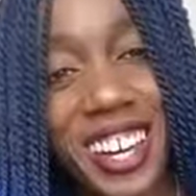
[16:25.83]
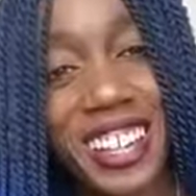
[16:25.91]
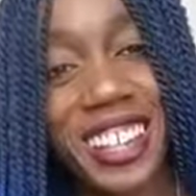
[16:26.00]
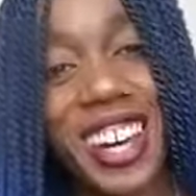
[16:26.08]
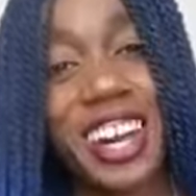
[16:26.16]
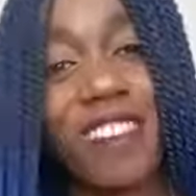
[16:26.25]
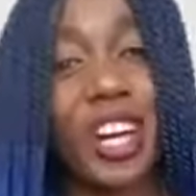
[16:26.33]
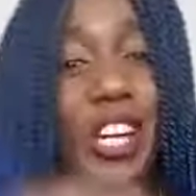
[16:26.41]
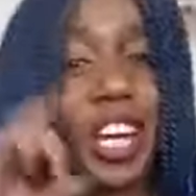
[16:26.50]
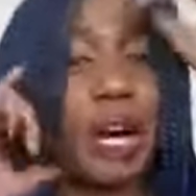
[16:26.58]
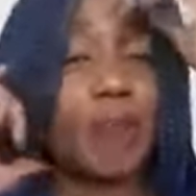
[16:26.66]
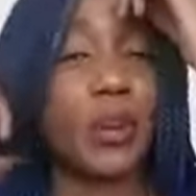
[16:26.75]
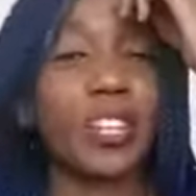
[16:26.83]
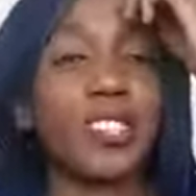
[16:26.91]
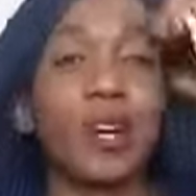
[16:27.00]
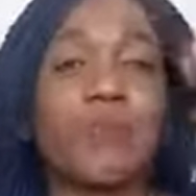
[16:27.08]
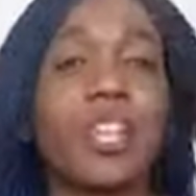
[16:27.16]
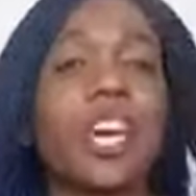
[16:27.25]
Okay, my alarm went
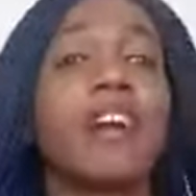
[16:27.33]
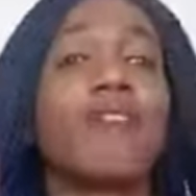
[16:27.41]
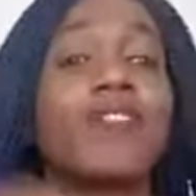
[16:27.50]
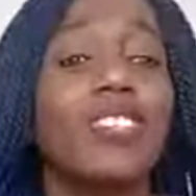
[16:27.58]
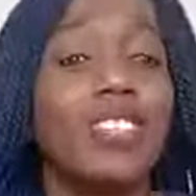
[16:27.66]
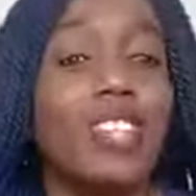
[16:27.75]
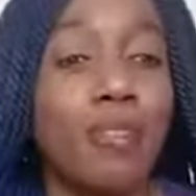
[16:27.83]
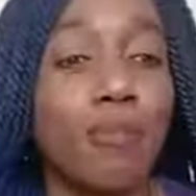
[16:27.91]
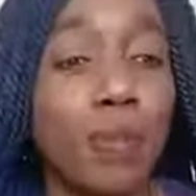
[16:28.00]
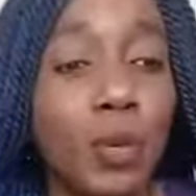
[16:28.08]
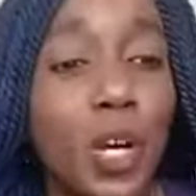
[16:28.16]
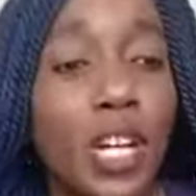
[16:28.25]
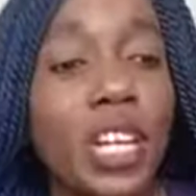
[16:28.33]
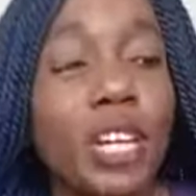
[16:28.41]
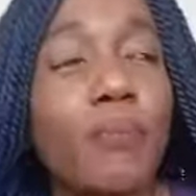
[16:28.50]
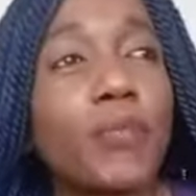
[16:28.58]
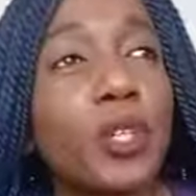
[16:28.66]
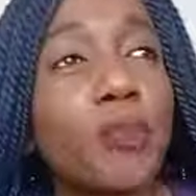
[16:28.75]
off there. But what
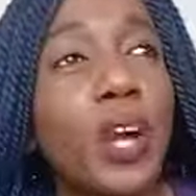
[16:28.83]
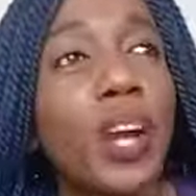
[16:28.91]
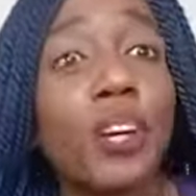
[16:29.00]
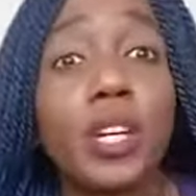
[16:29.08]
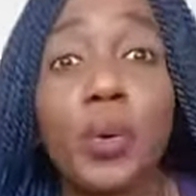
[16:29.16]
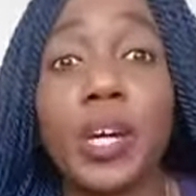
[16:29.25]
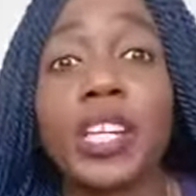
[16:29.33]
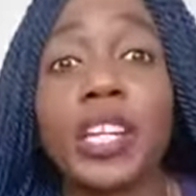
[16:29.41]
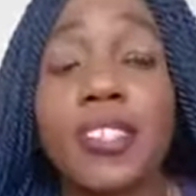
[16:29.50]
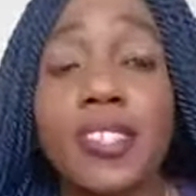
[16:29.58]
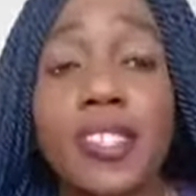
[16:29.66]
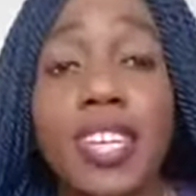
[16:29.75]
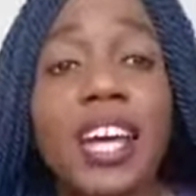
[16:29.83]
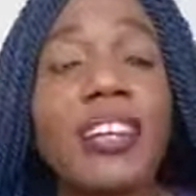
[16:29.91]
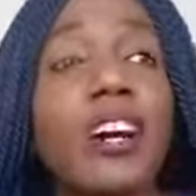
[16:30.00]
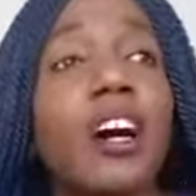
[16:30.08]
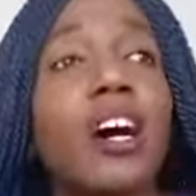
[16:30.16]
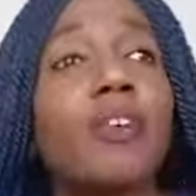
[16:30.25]
if you very quickly, instead
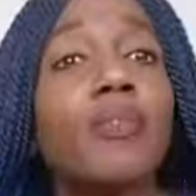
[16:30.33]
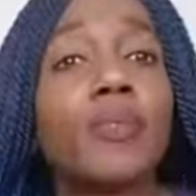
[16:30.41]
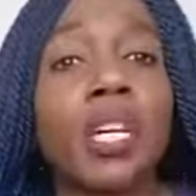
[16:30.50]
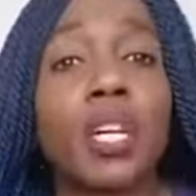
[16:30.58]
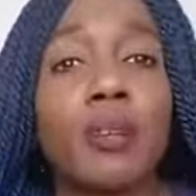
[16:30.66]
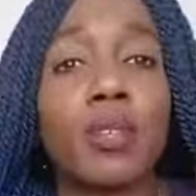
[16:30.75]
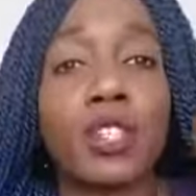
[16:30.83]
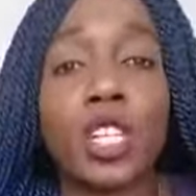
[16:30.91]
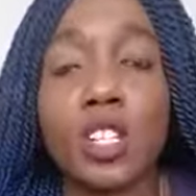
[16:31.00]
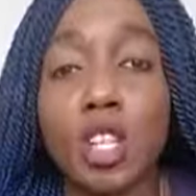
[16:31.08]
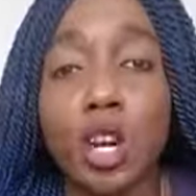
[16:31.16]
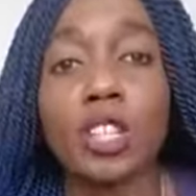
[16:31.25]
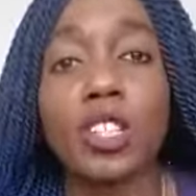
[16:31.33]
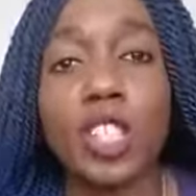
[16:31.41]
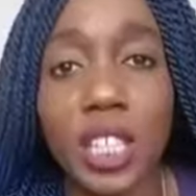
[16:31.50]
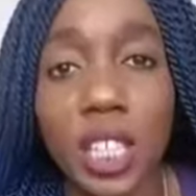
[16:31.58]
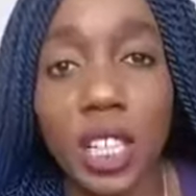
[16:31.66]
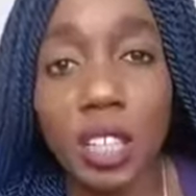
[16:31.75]
of um,
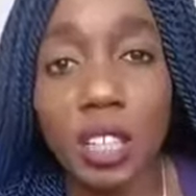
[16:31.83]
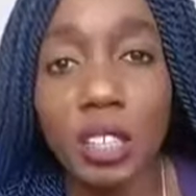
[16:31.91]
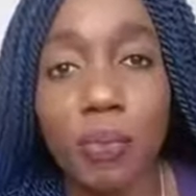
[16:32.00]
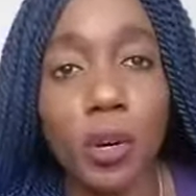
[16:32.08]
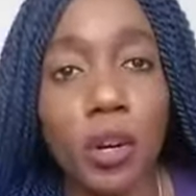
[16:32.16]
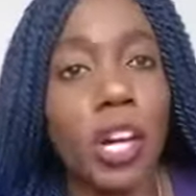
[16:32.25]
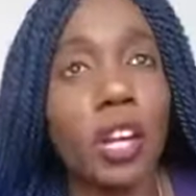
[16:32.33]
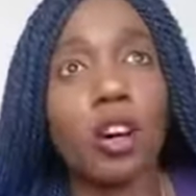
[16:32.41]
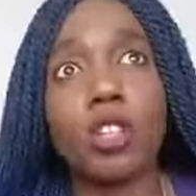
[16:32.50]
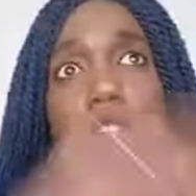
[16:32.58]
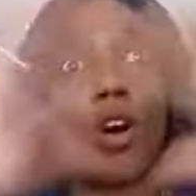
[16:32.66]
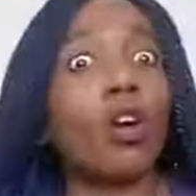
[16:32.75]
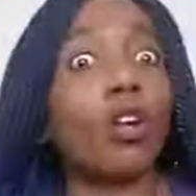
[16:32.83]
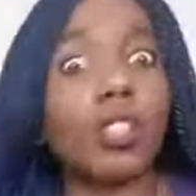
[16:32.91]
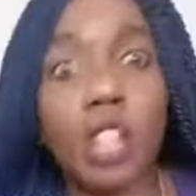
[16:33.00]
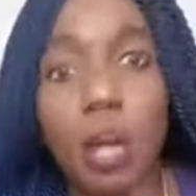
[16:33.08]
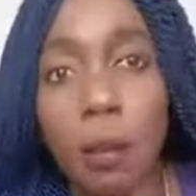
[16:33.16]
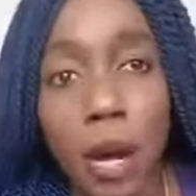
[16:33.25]
indulging guilt for an
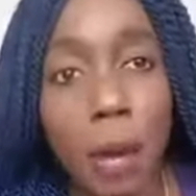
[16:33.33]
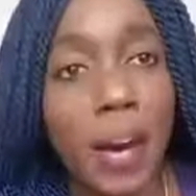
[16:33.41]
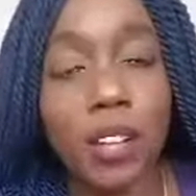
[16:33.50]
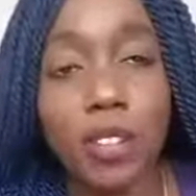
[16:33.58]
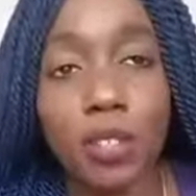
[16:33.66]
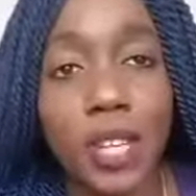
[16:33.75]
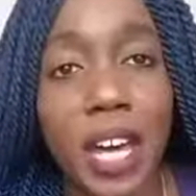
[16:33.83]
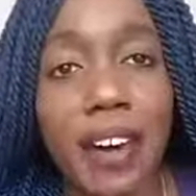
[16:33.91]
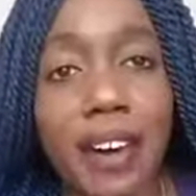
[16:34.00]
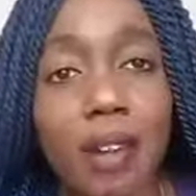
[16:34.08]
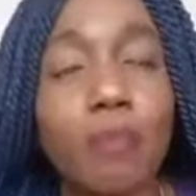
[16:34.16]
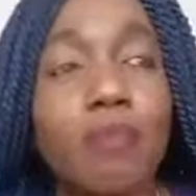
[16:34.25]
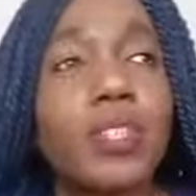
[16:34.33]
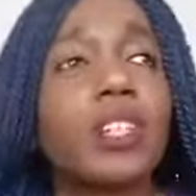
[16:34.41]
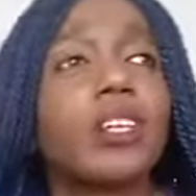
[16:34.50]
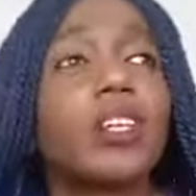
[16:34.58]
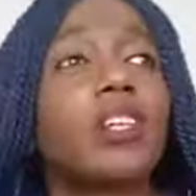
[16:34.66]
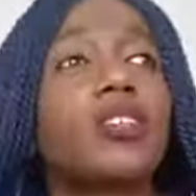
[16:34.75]
untold number amount of time,
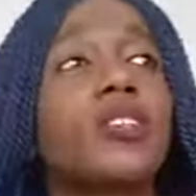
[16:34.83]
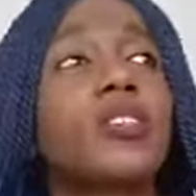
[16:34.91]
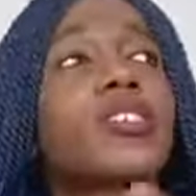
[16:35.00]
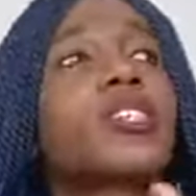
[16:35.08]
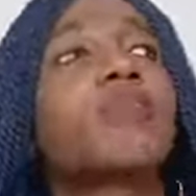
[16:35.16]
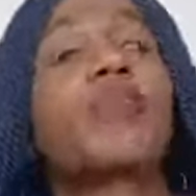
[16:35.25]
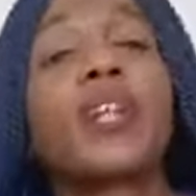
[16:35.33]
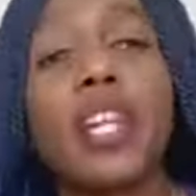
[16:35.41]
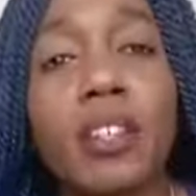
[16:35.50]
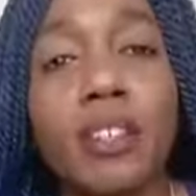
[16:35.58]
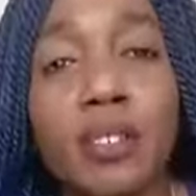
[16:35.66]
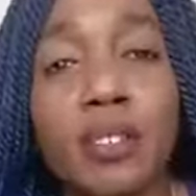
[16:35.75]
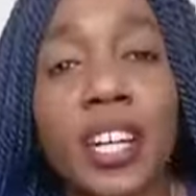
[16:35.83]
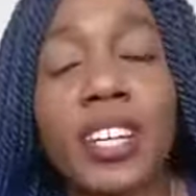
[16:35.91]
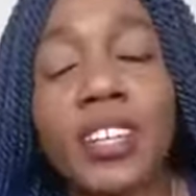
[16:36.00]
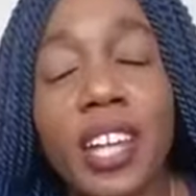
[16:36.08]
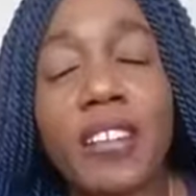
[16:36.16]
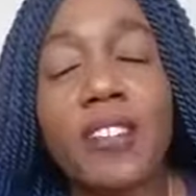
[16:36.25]
you just simply
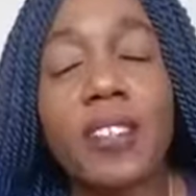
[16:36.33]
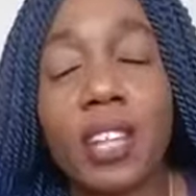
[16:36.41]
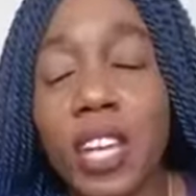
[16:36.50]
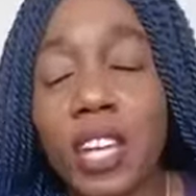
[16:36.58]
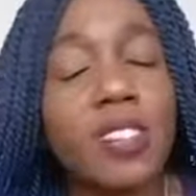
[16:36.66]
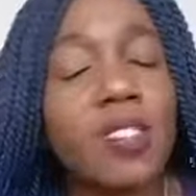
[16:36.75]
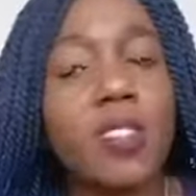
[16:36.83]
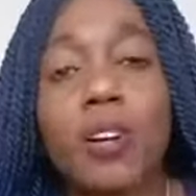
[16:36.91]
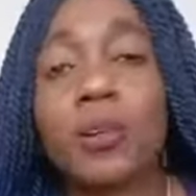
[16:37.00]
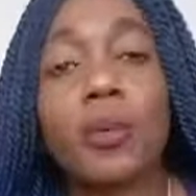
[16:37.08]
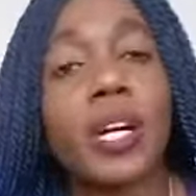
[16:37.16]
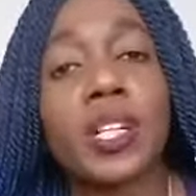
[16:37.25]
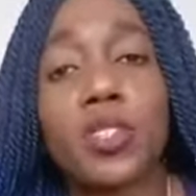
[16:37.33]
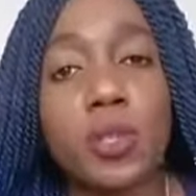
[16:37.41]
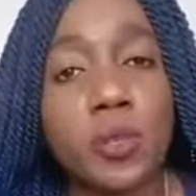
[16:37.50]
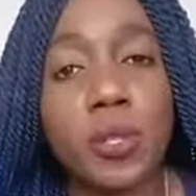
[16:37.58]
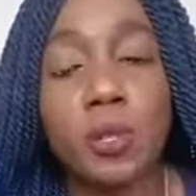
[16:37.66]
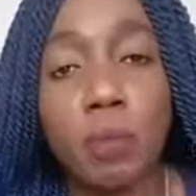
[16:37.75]
recognized, okay, that's not who I
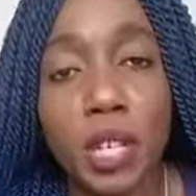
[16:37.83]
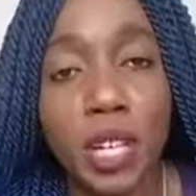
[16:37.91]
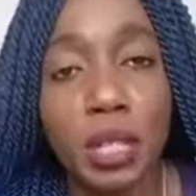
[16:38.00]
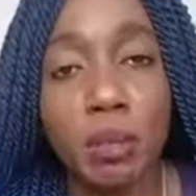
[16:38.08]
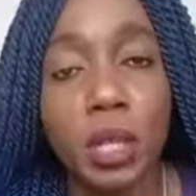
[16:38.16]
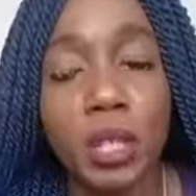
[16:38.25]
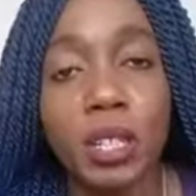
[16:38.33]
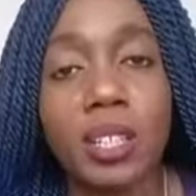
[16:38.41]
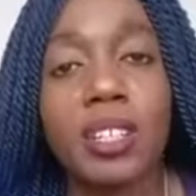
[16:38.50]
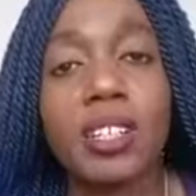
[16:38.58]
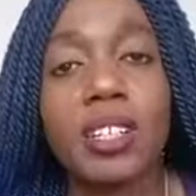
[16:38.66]
choose to be anymore.